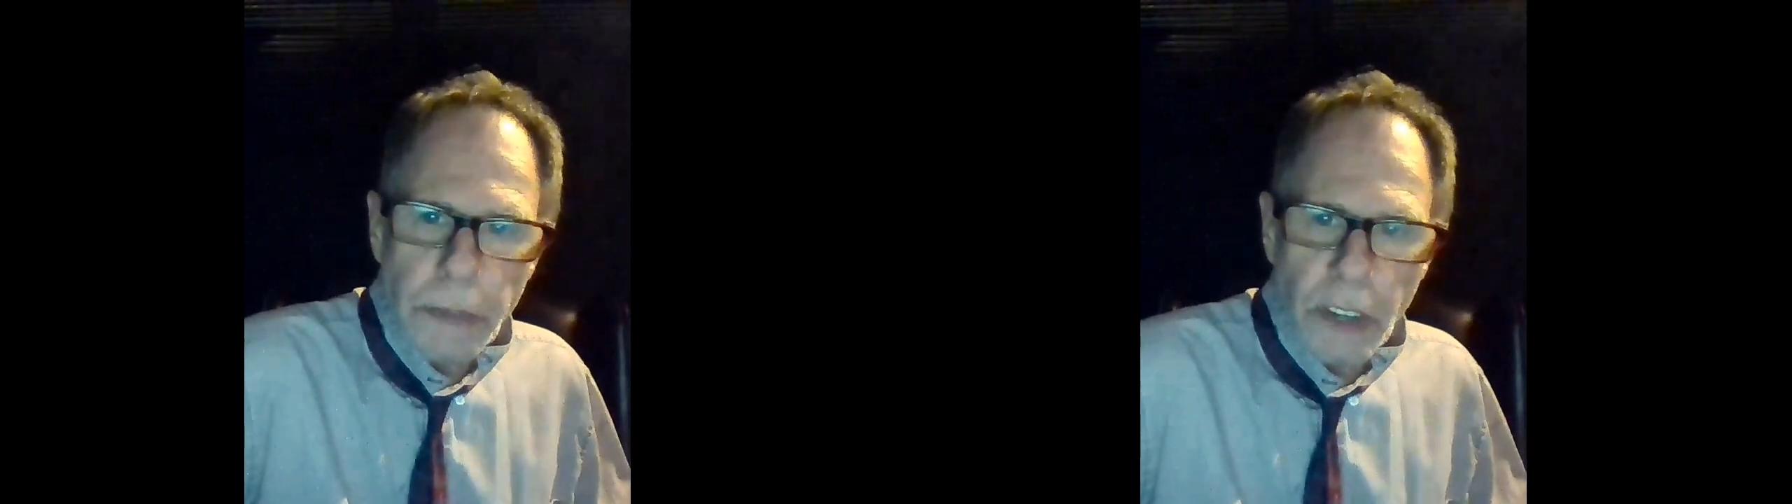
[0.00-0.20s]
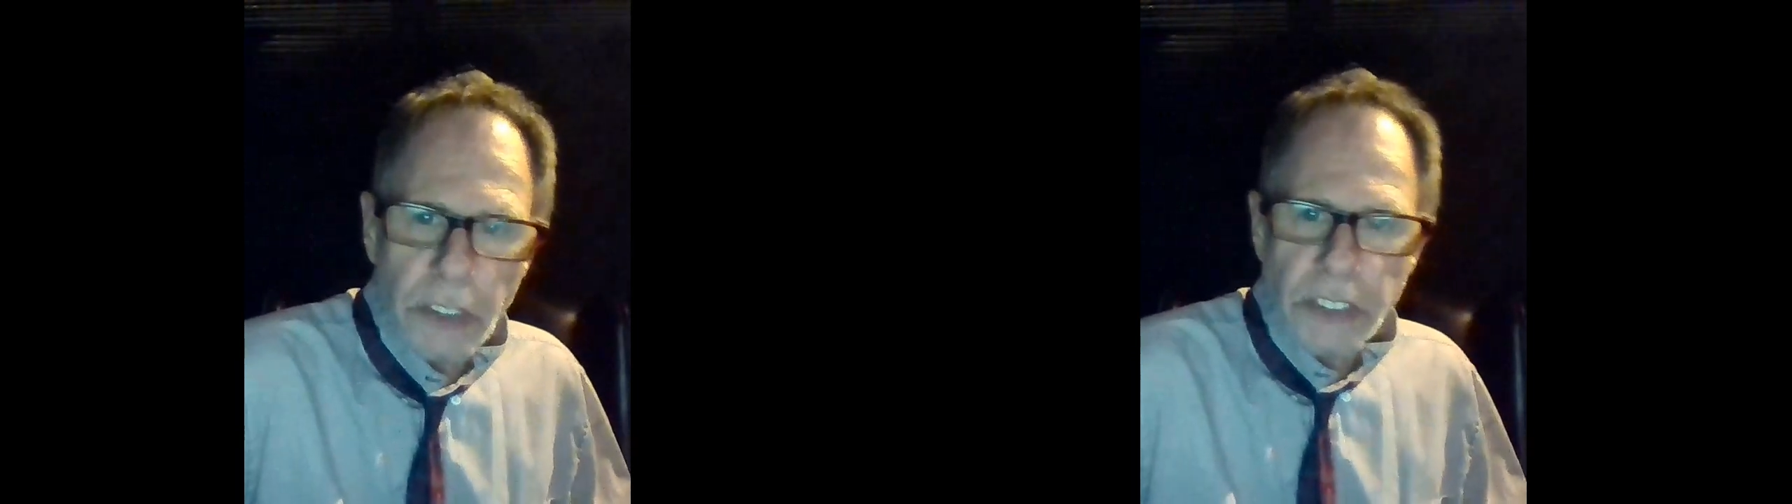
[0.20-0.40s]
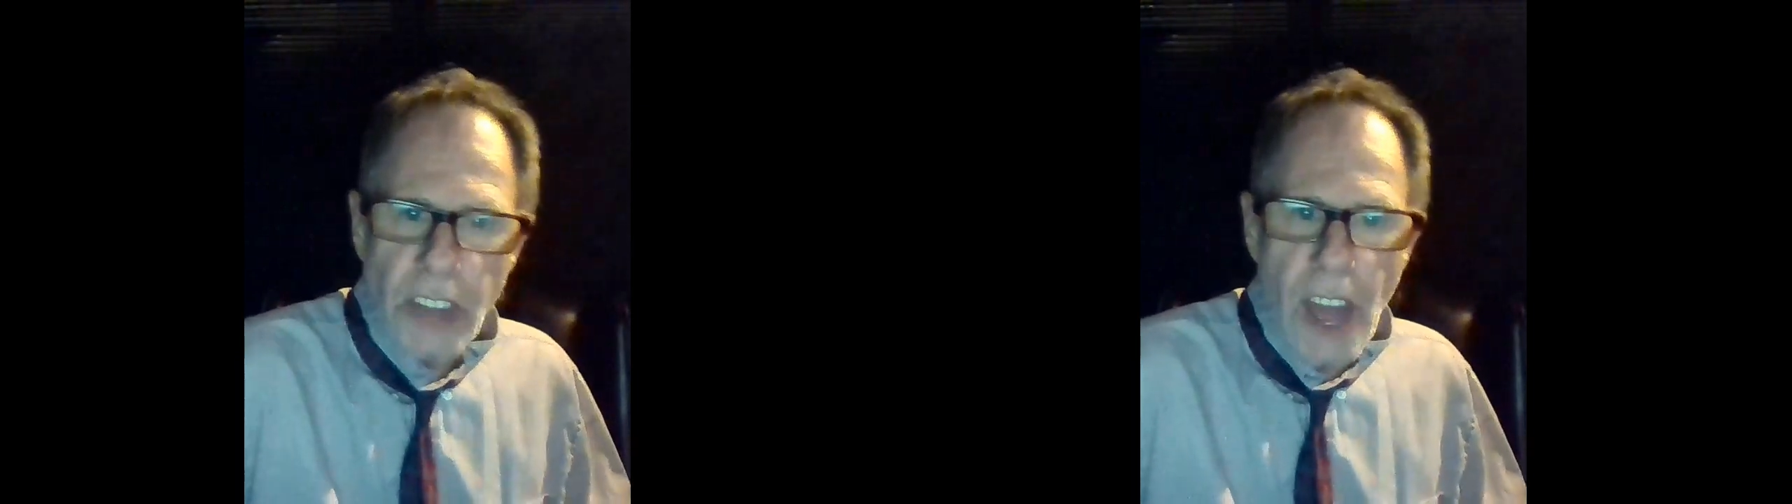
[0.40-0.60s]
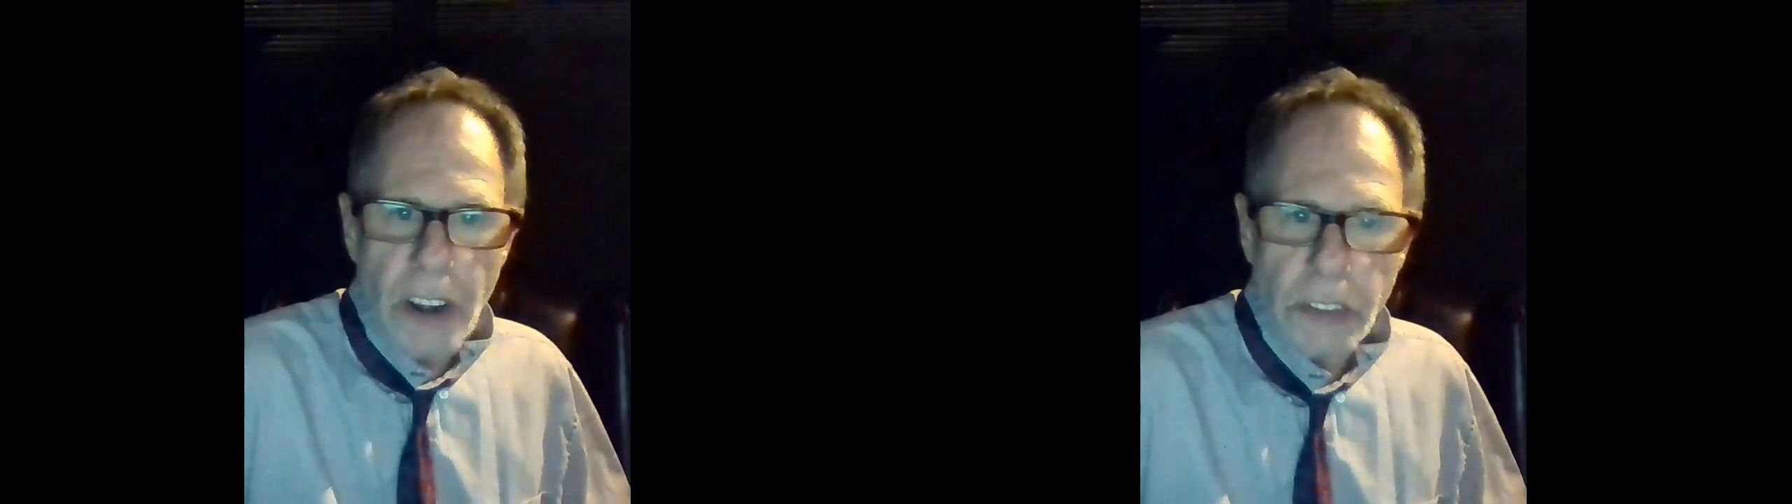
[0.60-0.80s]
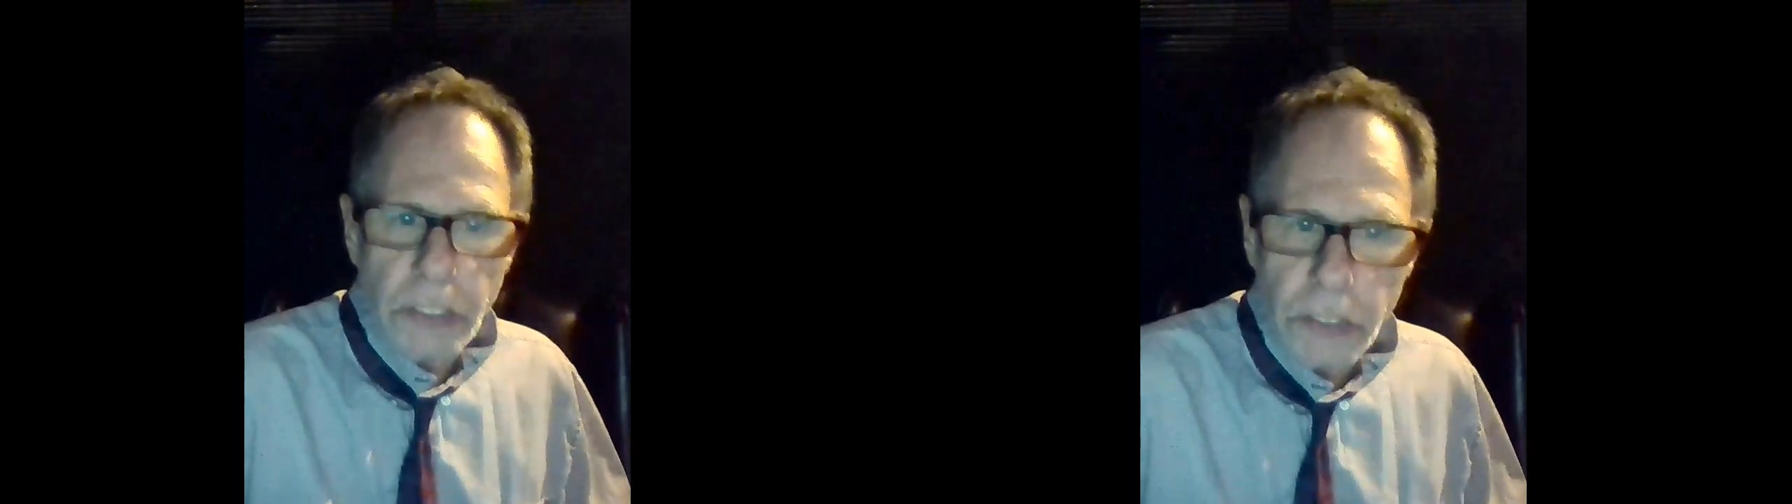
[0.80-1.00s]
keep their
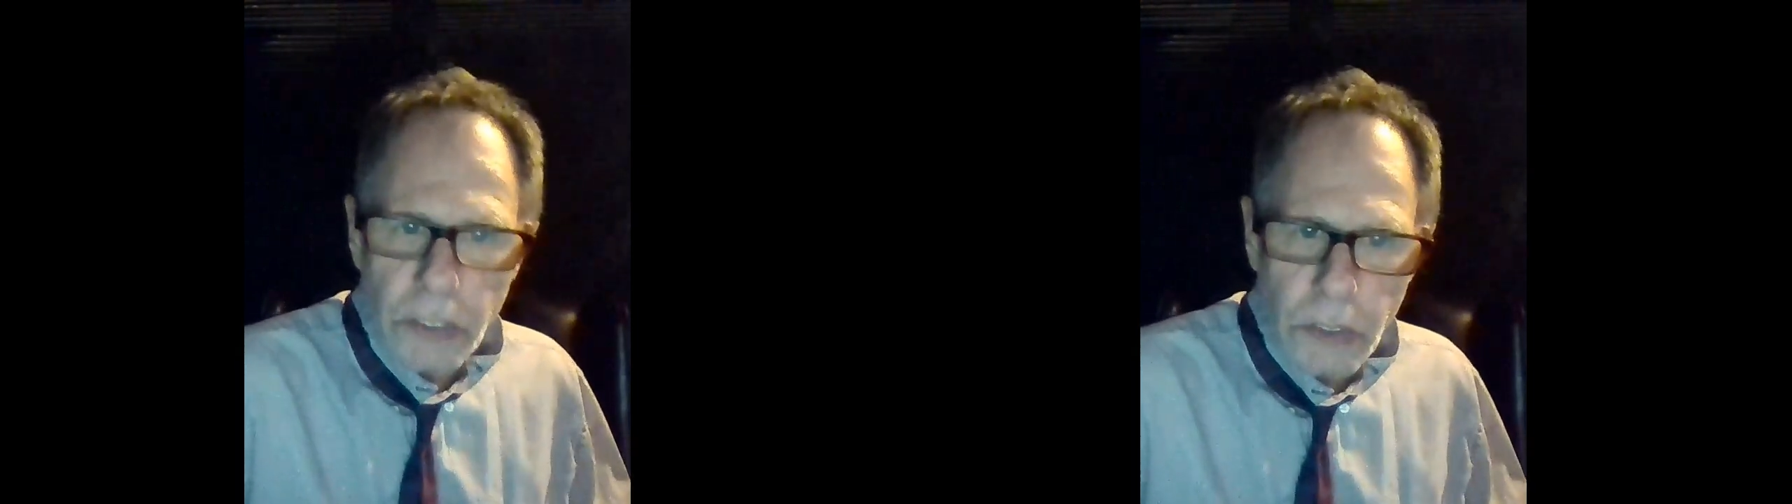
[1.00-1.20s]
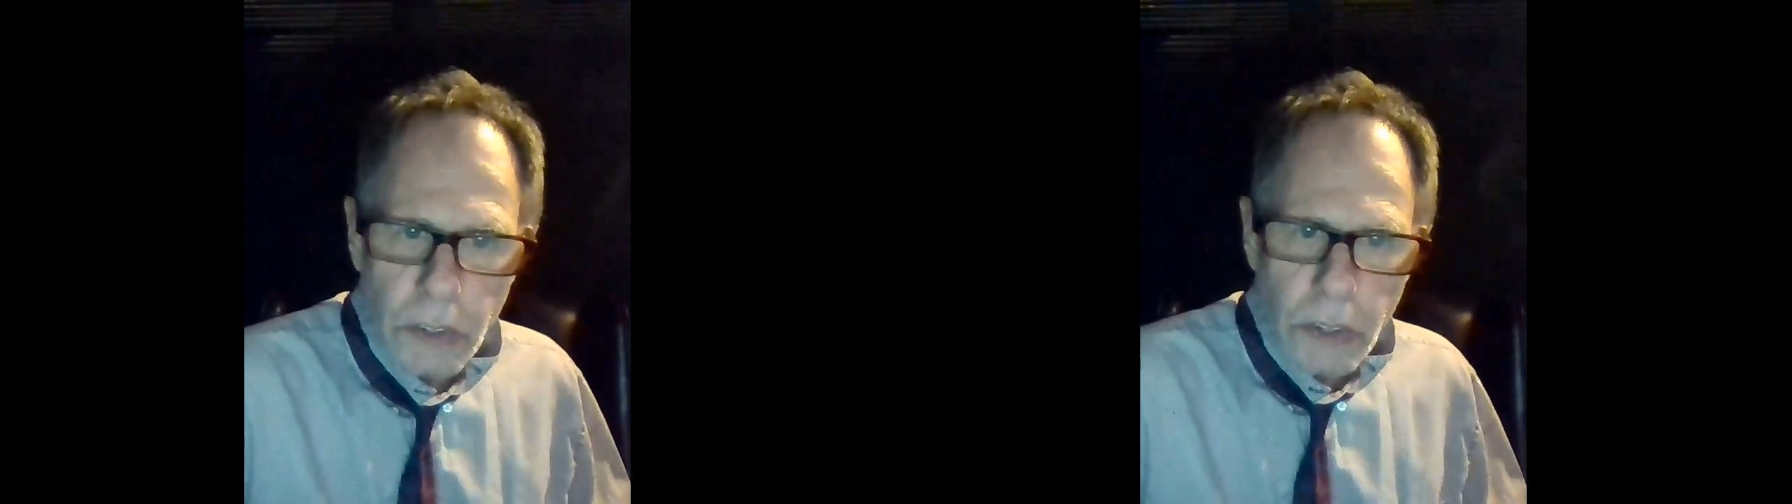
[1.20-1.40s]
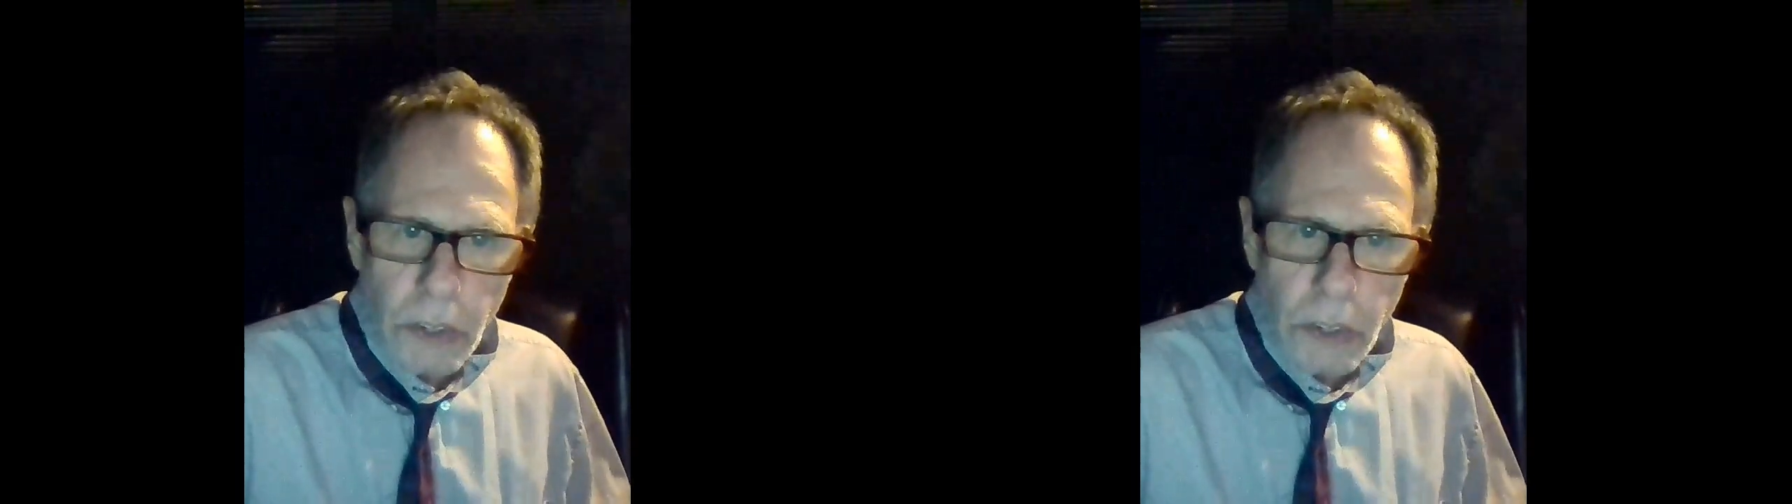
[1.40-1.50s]
status.